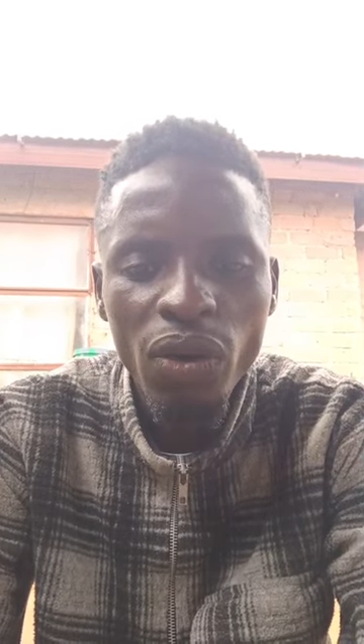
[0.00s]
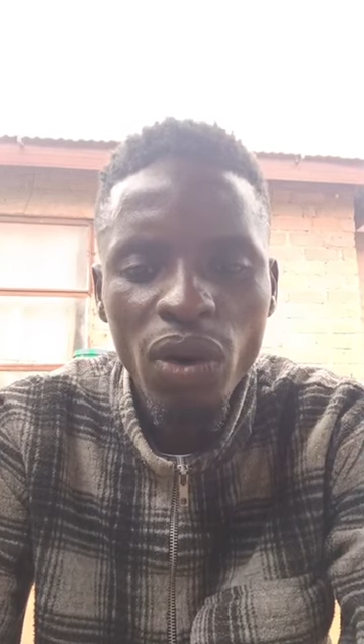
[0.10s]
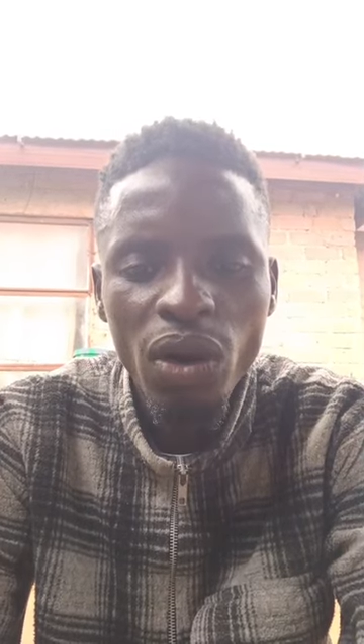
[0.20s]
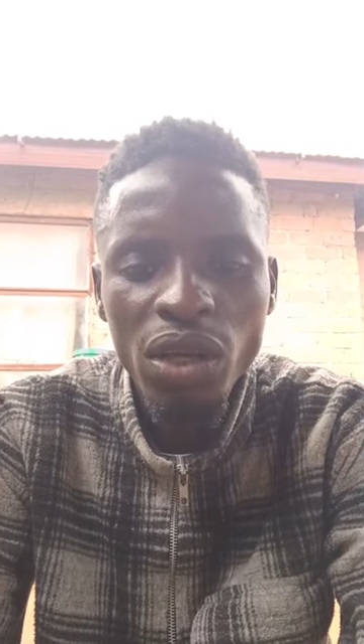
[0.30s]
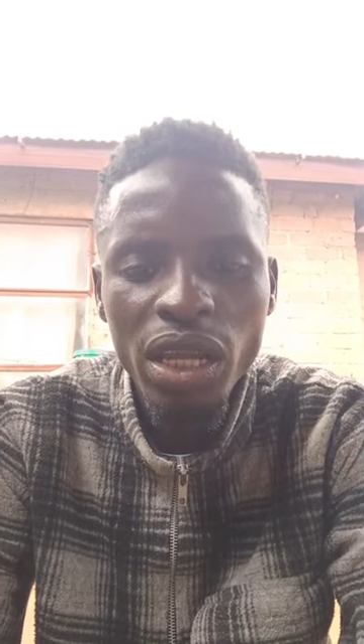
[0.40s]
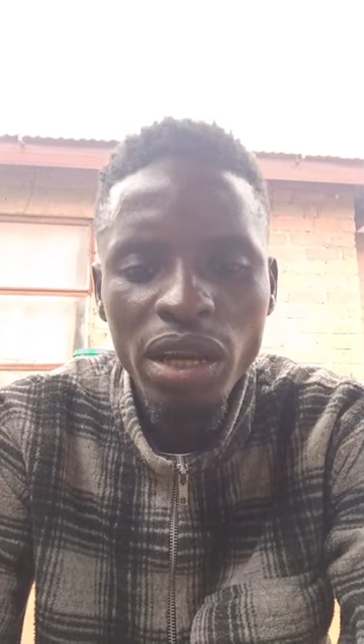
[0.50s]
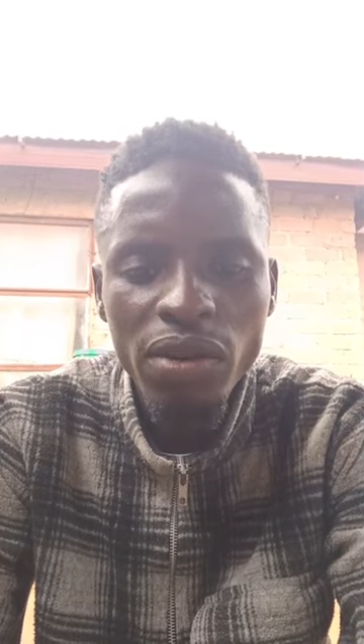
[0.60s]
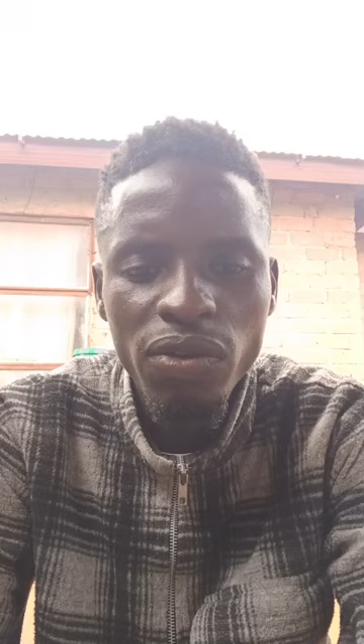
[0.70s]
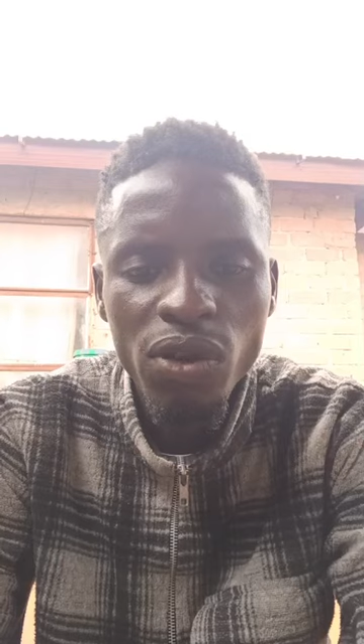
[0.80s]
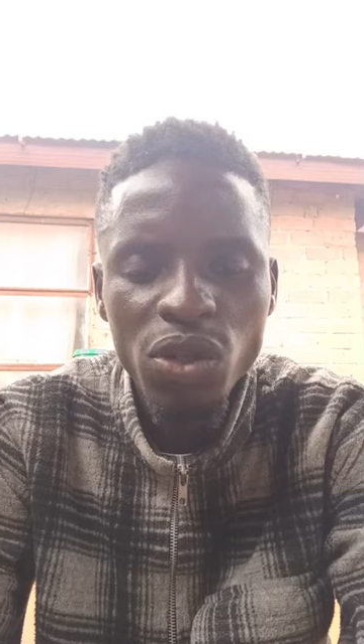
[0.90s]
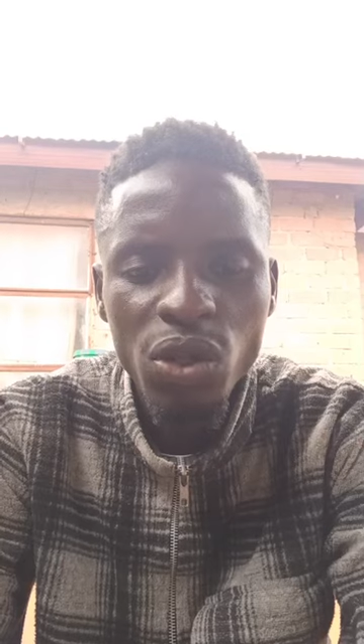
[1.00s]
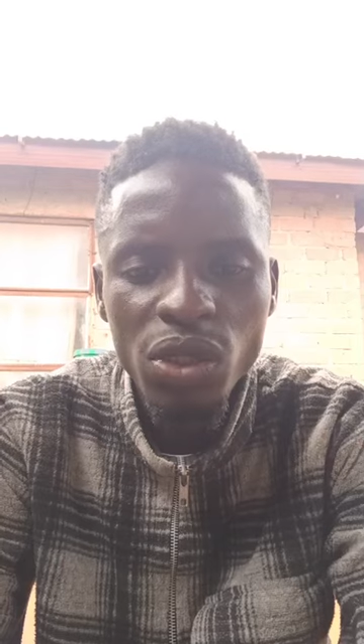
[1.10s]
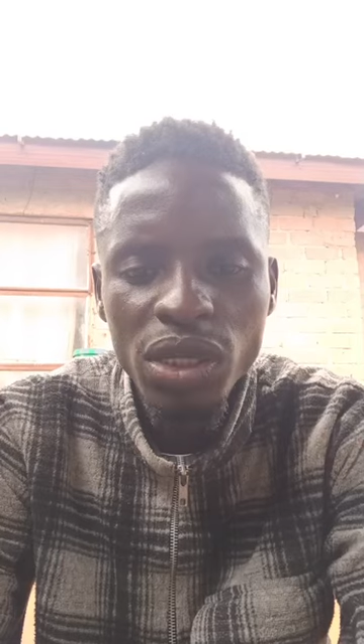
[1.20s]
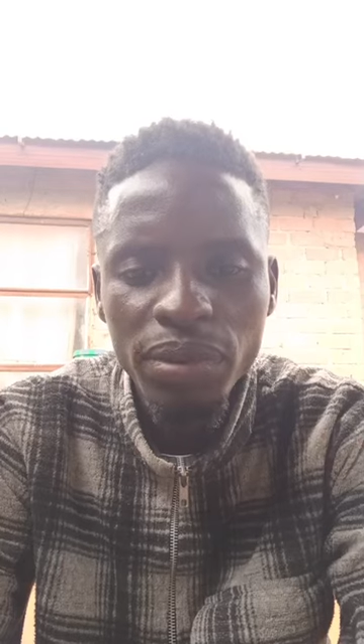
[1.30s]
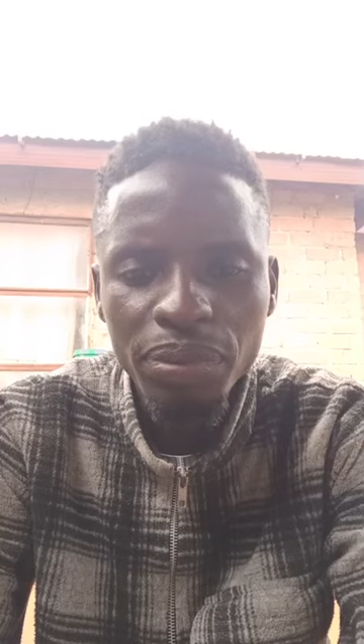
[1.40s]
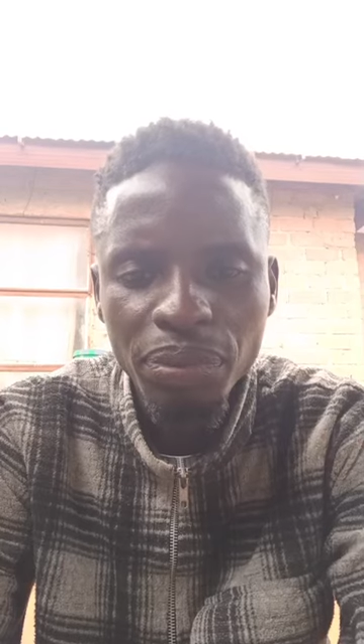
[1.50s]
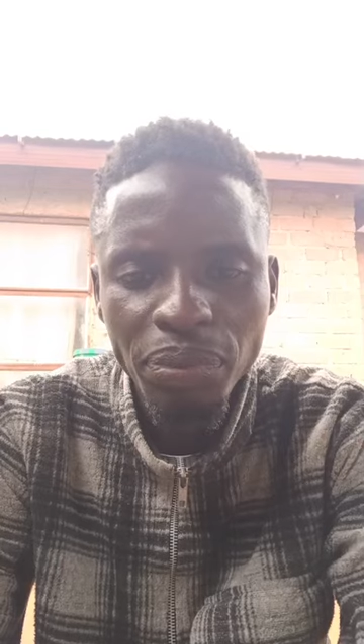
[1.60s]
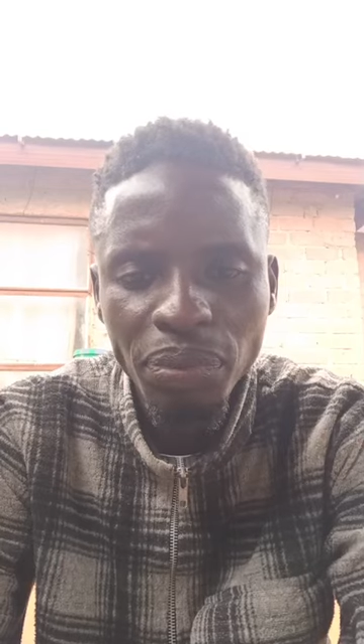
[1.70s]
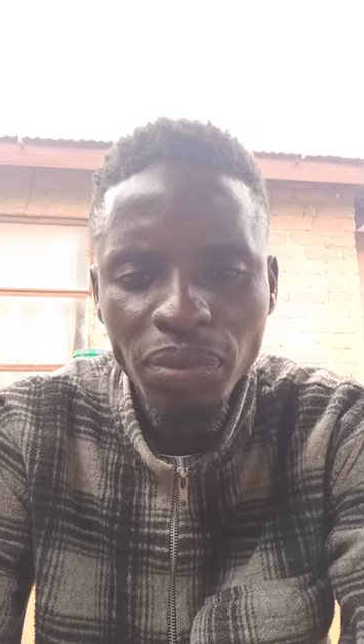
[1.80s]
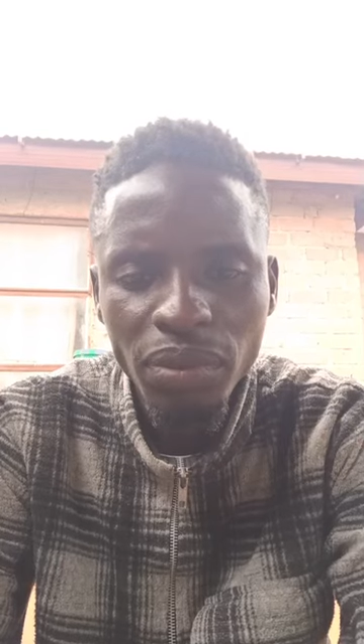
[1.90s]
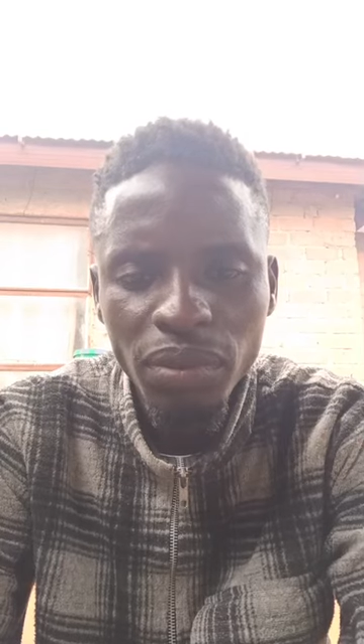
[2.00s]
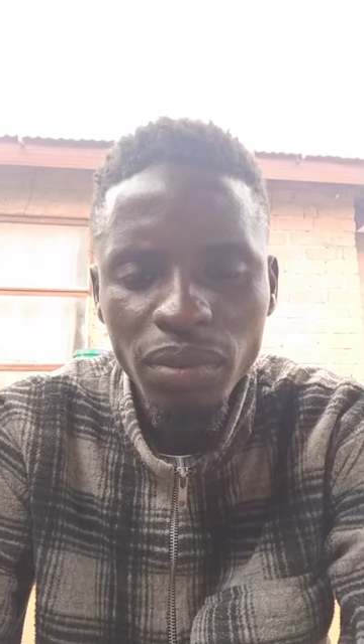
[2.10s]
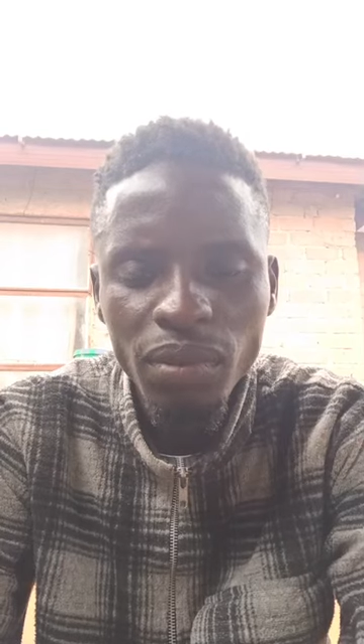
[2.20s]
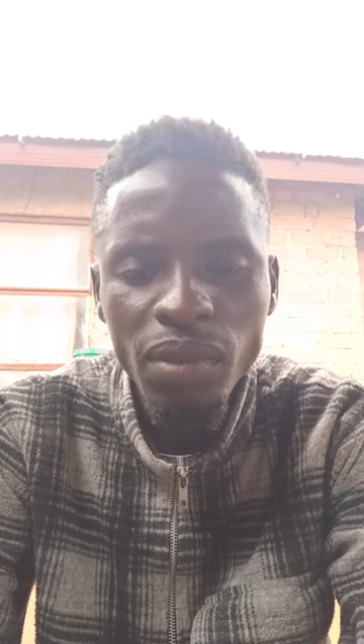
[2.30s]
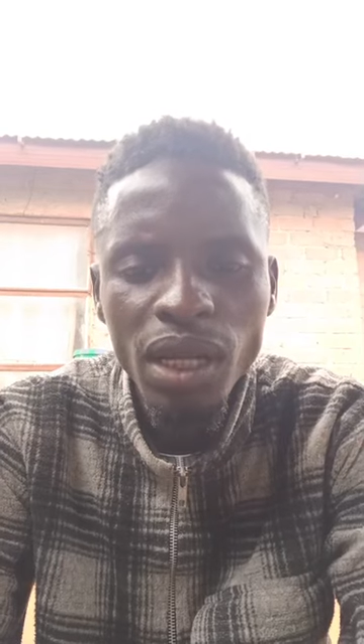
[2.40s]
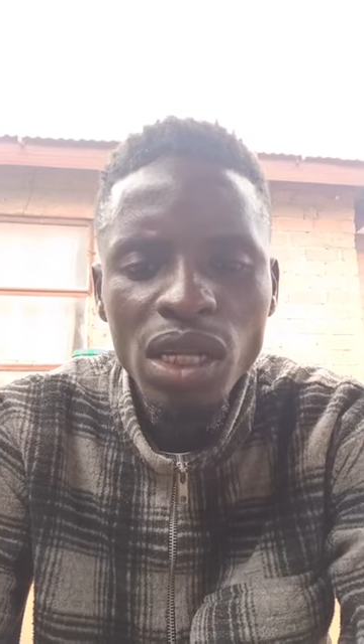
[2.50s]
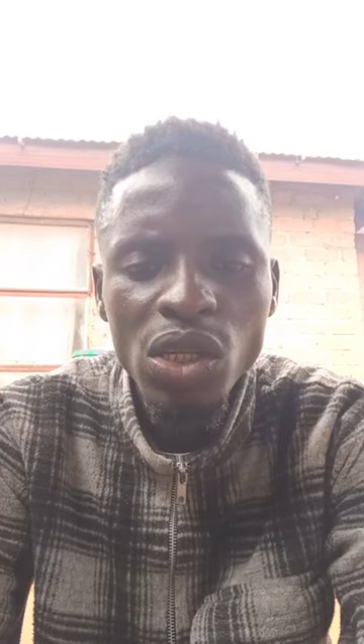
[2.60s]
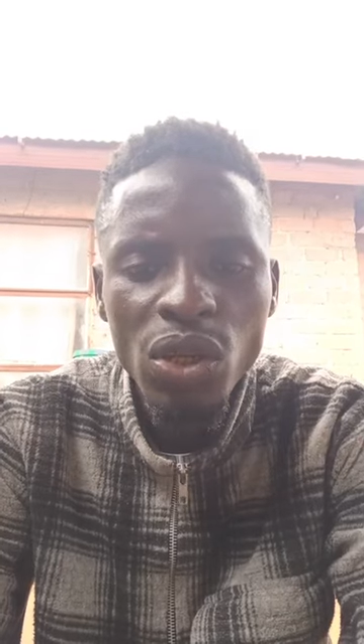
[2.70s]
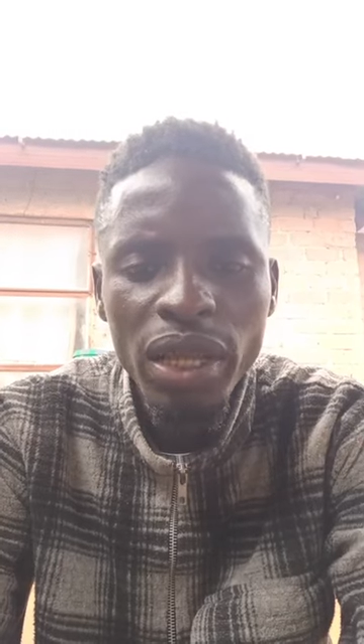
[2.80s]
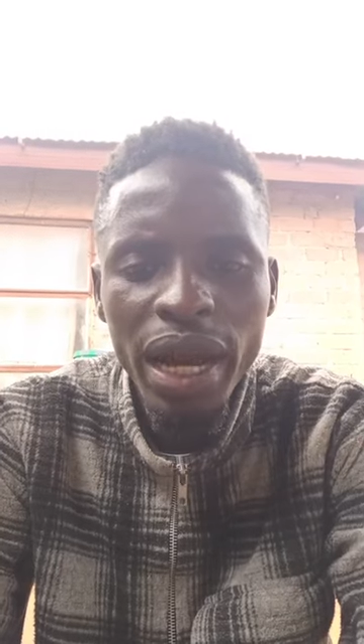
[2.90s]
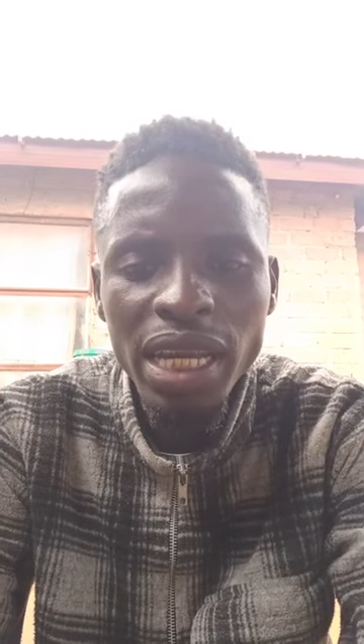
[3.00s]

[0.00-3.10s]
on the photos. So the